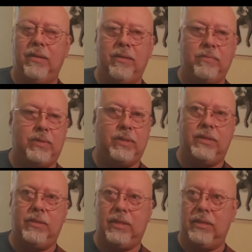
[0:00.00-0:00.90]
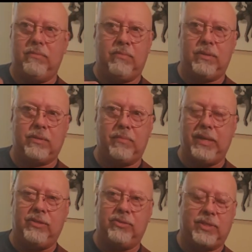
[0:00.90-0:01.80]
You know, and it's a
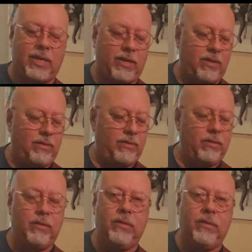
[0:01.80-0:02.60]
major scale.